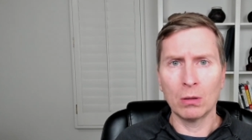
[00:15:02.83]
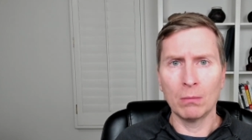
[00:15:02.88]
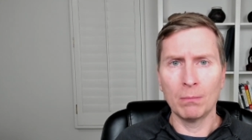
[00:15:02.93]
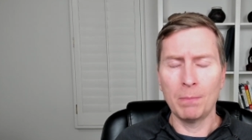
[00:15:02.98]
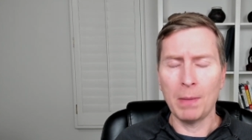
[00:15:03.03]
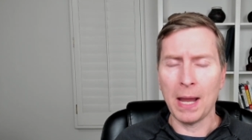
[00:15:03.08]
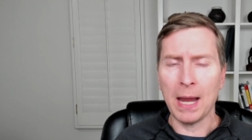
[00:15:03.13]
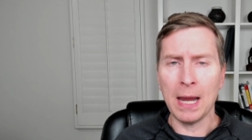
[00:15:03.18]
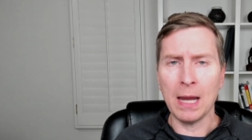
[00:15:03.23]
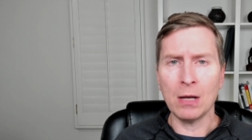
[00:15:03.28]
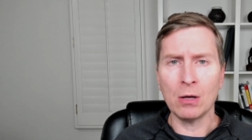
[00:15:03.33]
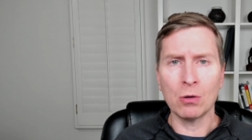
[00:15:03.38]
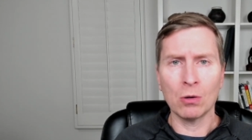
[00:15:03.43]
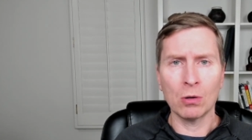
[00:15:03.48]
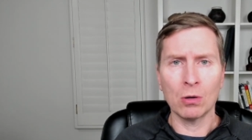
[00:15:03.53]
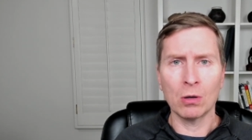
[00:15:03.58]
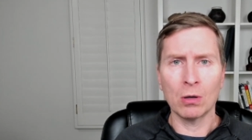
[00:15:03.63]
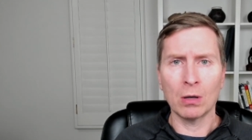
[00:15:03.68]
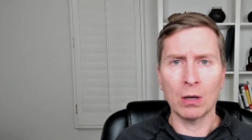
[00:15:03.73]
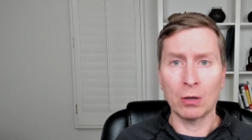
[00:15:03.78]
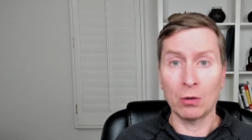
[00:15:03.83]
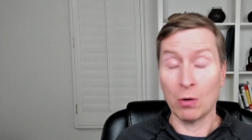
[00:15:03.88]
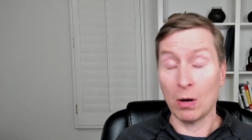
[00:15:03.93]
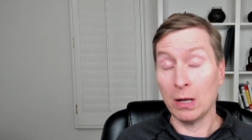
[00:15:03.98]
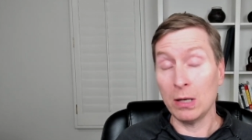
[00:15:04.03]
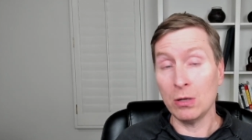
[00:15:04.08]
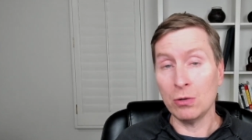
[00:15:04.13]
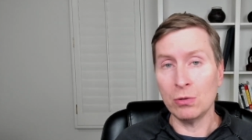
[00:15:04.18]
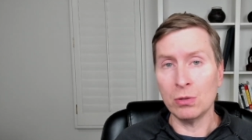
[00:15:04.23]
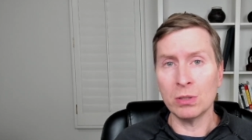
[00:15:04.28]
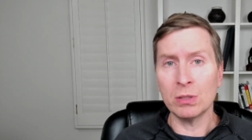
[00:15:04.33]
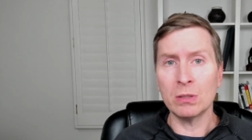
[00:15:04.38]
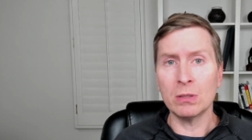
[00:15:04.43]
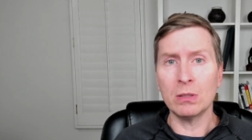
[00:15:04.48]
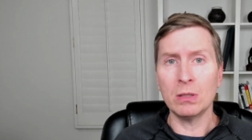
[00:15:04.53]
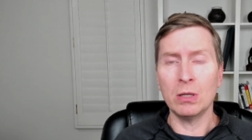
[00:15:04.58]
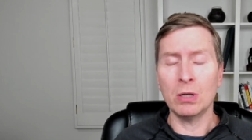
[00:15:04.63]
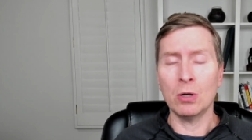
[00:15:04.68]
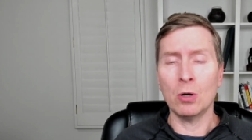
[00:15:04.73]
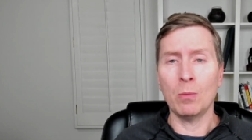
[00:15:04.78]
bank or a credit union,
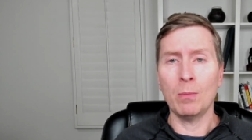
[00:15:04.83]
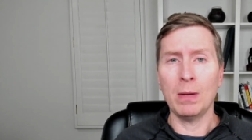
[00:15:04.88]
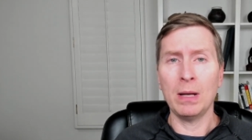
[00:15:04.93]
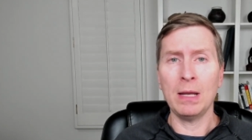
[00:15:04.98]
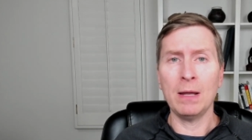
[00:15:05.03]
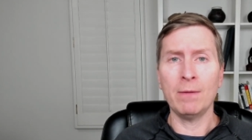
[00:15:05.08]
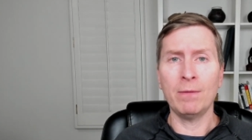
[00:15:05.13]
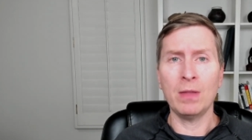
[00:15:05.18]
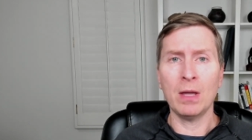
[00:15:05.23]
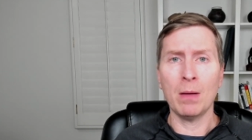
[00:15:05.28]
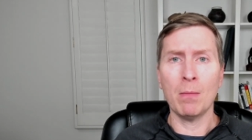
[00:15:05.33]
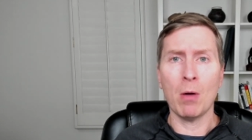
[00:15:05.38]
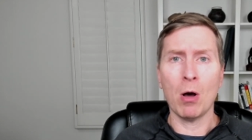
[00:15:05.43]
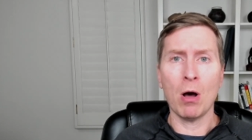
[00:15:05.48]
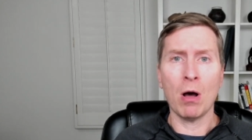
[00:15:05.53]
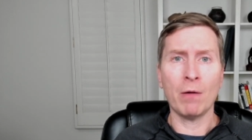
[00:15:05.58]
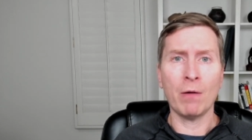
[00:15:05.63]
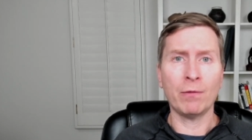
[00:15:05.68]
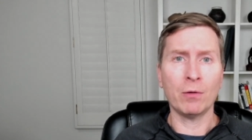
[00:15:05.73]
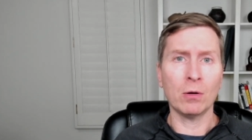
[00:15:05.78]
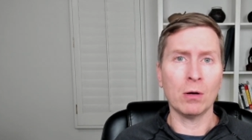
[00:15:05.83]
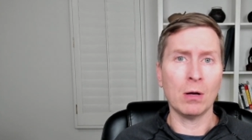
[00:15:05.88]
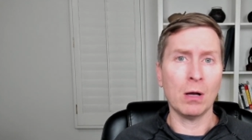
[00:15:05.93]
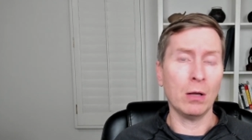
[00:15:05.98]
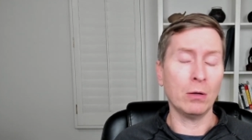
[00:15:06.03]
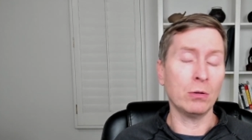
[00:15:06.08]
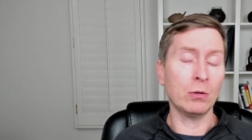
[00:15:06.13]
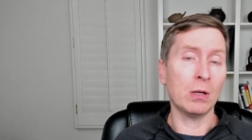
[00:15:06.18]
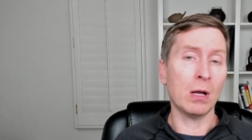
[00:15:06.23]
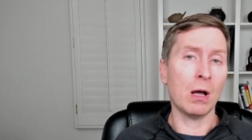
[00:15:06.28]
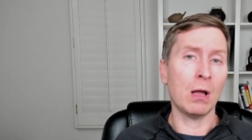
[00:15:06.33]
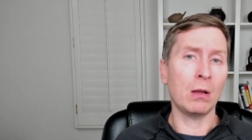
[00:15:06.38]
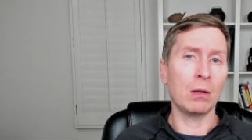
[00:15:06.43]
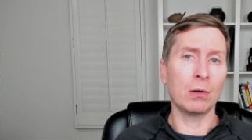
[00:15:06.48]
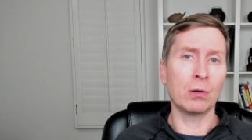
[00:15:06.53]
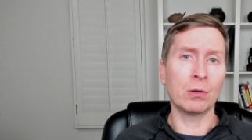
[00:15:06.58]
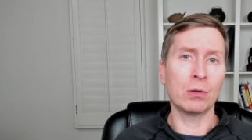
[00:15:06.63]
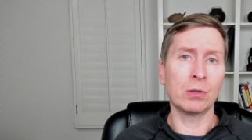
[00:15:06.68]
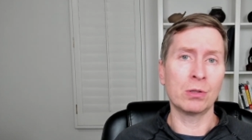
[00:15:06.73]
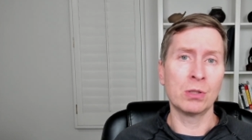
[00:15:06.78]
many of them offer
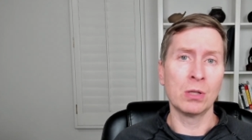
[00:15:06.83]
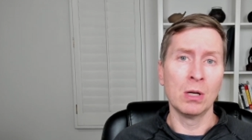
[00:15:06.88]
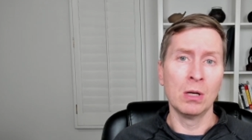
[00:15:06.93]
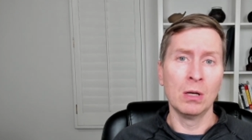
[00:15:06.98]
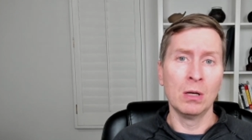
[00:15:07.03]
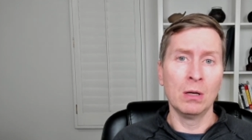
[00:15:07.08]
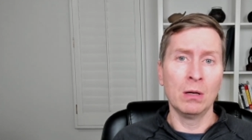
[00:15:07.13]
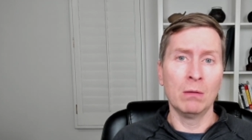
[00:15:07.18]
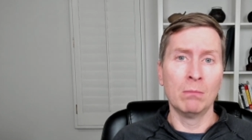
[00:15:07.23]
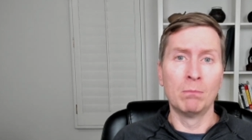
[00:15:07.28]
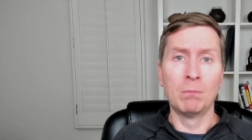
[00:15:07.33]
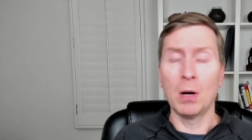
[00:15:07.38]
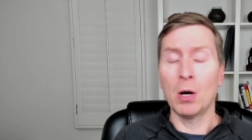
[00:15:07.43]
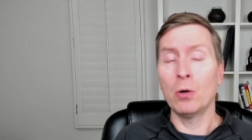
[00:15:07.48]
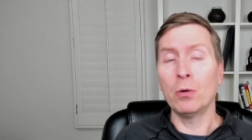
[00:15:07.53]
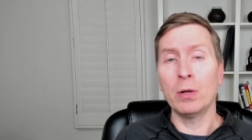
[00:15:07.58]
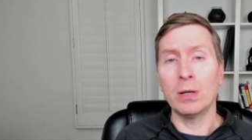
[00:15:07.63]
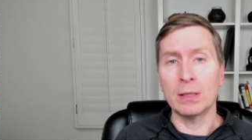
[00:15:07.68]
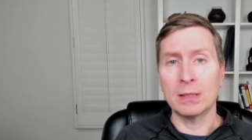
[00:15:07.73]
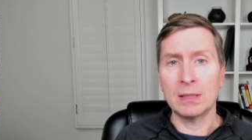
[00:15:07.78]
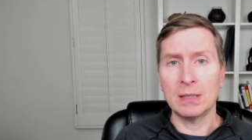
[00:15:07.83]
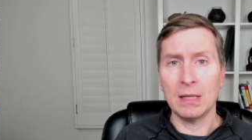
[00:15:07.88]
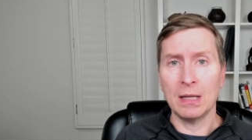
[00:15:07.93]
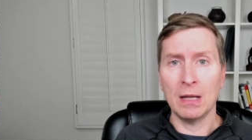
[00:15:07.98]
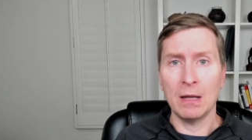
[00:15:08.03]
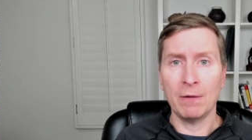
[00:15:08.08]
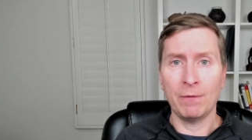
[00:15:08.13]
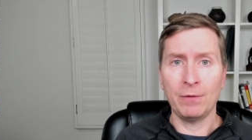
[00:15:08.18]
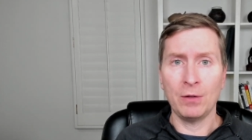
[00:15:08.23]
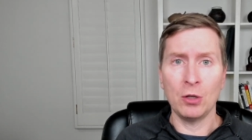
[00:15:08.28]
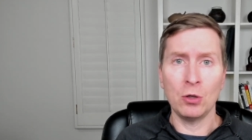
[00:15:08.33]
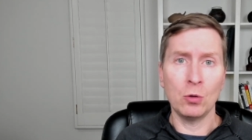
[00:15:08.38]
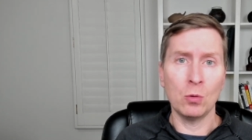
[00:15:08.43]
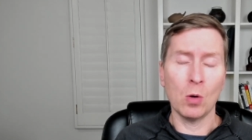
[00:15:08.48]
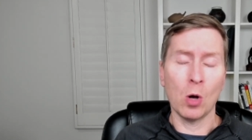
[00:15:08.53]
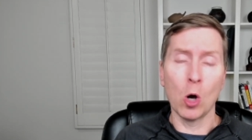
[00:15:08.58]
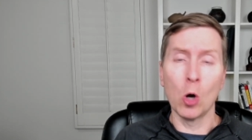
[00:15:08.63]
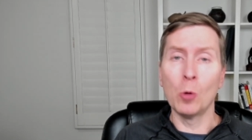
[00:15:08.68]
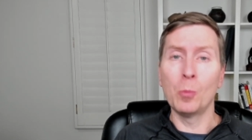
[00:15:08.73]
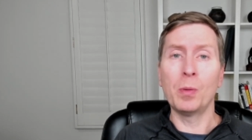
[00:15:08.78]
$100 bonus if you
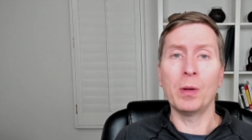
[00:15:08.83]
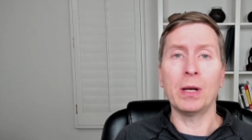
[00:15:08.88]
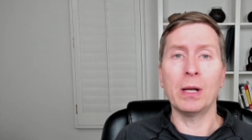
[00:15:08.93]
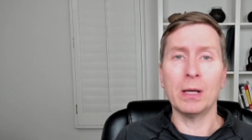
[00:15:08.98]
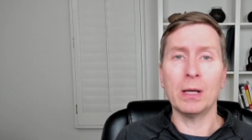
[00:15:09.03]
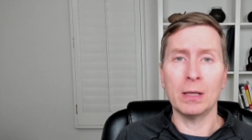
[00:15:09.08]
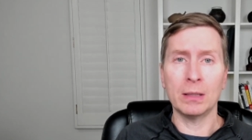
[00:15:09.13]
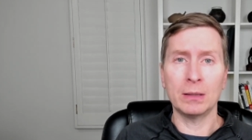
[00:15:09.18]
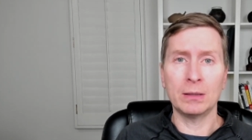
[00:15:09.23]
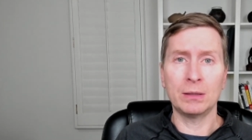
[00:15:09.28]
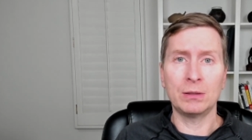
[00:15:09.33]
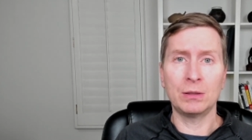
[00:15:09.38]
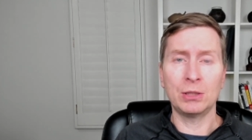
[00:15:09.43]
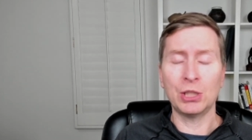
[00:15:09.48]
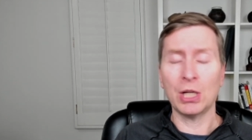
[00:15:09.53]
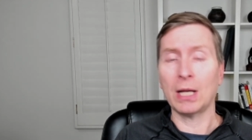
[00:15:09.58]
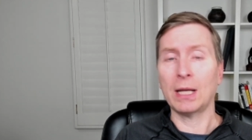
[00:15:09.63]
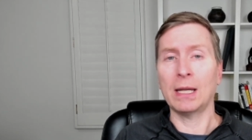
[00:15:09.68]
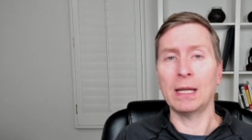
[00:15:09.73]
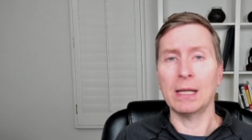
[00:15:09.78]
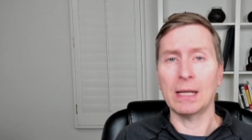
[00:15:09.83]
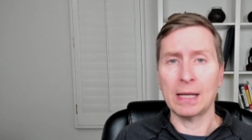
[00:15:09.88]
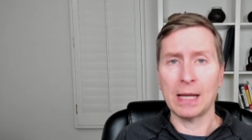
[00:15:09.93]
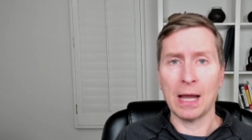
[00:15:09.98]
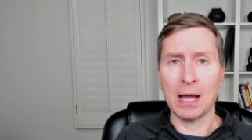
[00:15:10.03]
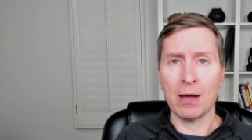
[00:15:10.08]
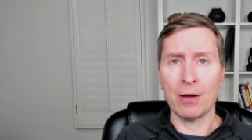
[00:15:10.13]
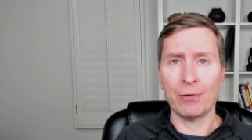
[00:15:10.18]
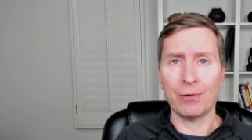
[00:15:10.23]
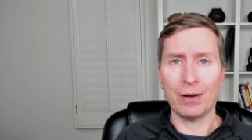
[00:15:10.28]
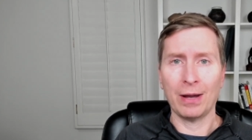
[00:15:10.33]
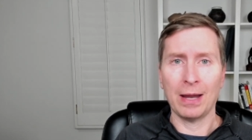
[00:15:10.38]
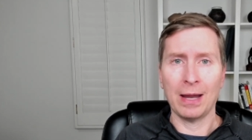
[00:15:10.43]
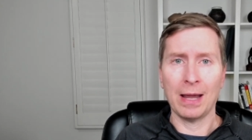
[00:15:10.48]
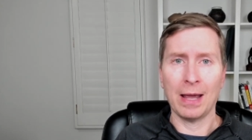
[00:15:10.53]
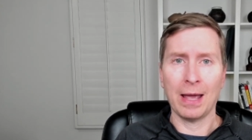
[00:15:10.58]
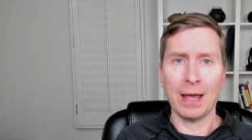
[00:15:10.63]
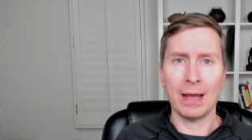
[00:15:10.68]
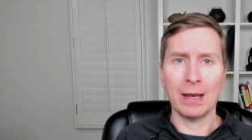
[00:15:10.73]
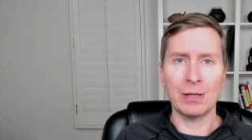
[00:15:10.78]
open a checking account
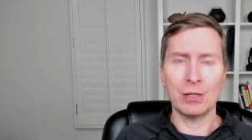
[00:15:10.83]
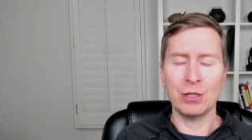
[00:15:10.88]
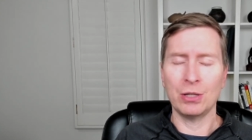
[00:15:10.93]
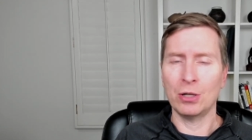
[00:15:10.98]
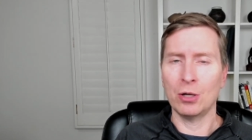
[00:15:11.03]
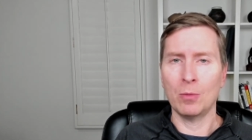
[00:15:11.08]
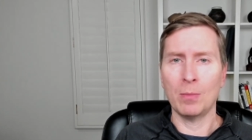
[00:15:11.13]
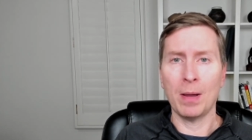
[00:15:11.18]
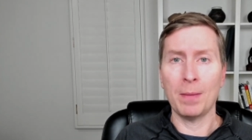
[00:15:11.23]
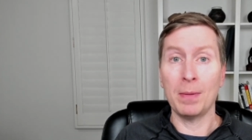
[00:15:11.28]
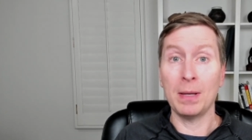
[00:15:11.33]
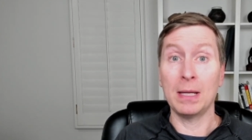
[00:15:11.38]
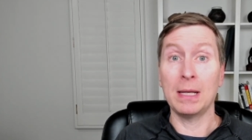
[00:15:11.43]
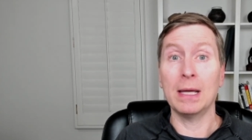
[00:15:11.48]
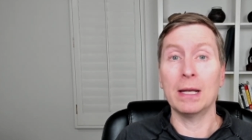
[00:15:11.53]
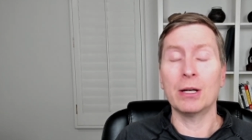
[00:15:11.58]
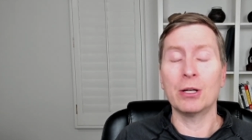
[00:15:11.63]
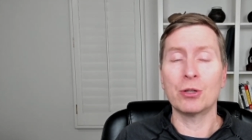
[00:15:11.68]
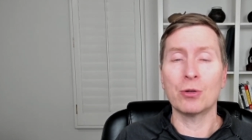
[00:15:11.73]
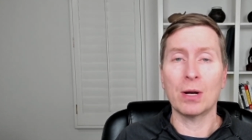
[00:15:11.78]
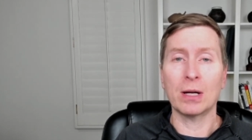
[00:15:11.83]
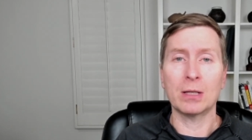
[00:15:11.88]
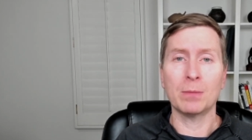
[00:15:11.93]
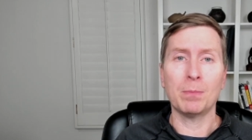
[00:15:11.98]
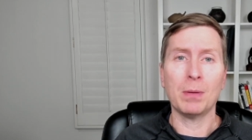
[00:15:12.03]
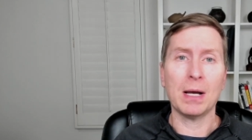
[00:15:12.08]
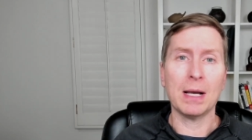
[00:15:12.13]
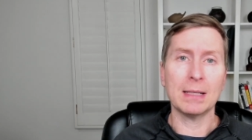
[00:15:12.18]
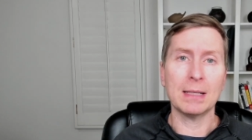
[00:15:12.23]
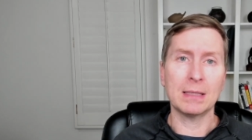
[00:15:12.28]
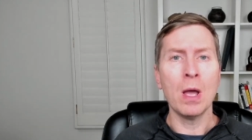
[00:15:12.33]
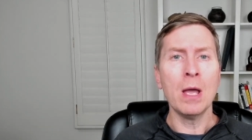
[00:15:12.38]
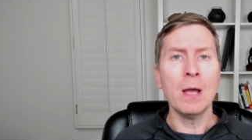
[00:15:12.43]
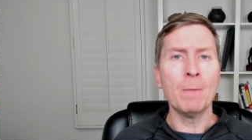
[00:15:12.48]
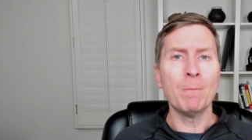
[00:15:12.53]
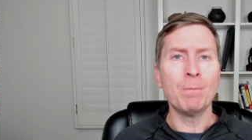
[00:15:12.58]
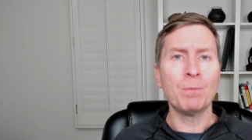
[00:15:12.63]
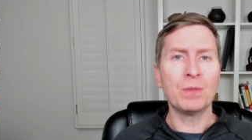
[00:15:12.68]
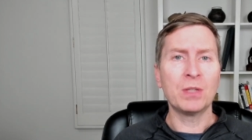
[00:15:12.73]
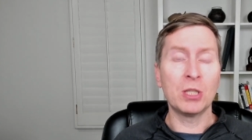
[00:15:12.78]
and, maybe get a direct deposit.
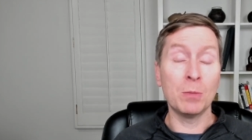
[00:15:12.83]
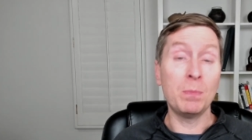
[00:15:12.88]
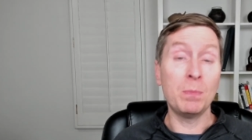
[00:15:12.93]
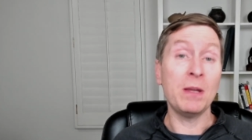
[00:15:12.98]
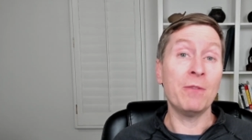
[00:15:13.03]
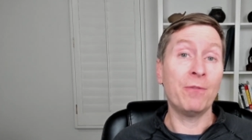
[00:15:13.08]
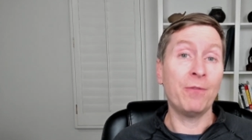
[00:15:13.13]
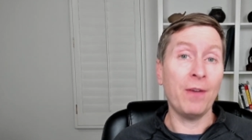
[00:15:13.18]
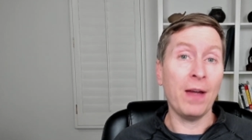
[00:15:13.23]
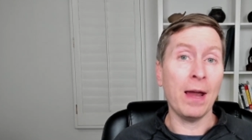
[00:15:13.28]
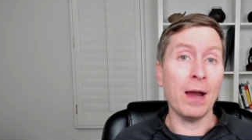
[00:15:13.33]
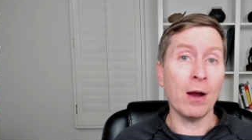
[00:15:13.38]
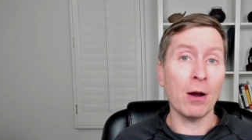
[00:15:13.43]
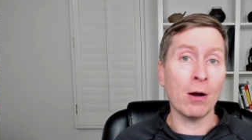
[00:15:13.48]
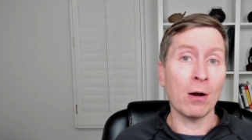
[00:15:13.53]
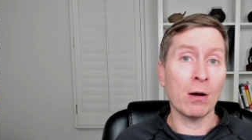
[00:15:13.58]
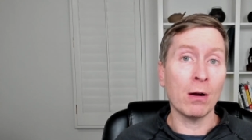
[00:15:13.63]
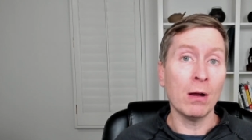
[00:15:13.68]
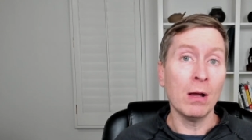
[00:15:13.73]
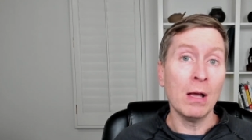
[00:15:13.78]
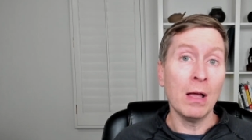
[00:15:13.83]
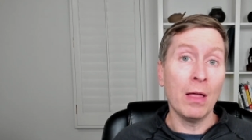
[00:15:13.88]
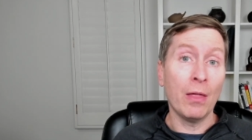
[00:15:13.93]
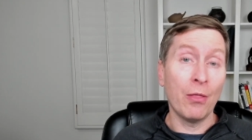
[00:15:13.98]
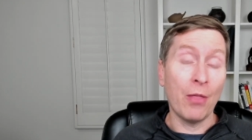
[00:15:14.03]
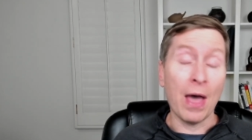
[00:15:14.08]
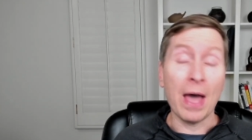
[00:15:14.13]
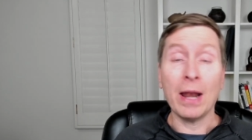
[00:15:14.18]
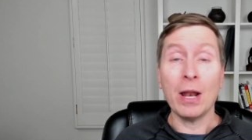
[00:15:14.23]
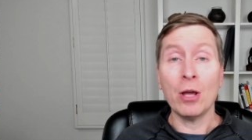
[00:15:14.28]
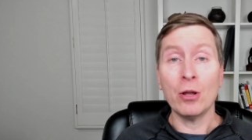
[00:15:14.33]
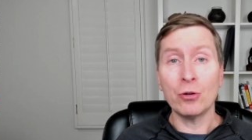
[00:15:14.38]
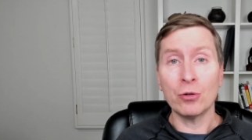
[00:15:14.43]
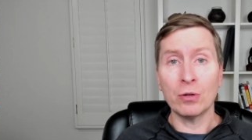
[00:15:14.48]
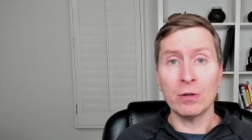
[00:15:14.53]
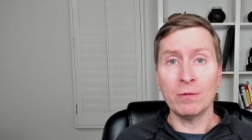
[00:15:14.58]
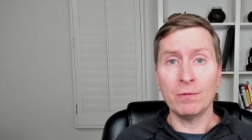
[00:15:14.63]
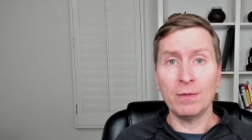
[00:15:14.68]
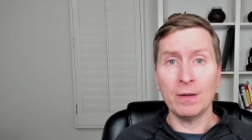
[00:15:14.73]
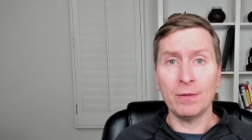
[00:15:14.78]
To be fair, that $150,